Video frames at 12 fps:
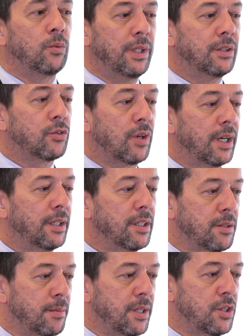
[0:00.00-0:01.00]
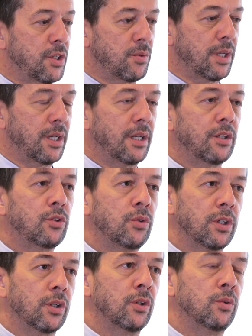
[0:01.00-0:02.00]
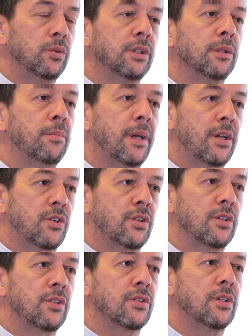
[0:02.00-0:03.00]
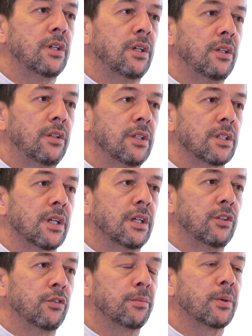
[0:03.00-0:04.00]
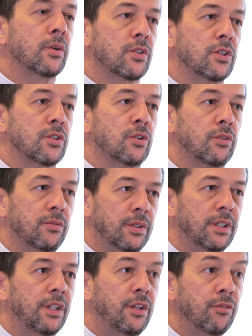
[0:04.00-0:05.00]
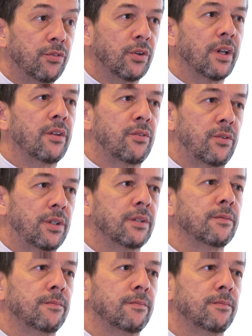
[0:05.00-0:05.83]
We try as much as we can to include patients in this kind of process of uh, info gathering.